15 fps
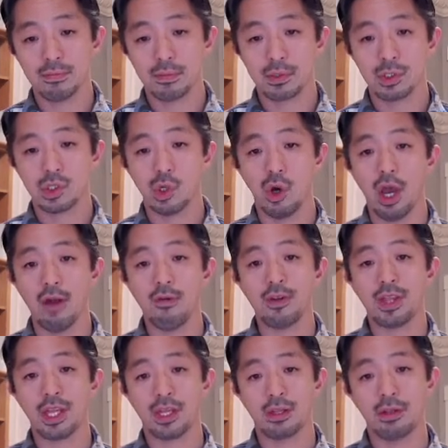So
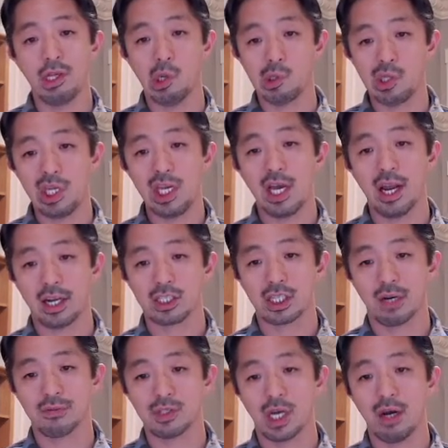everything, you know, t and x
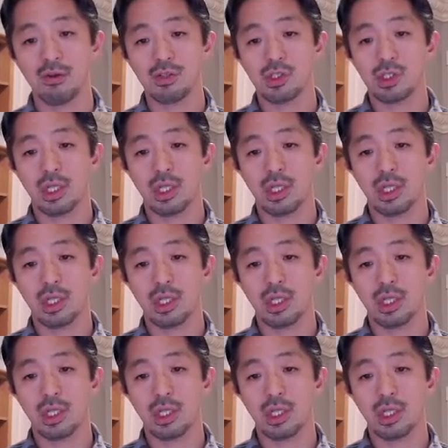comes out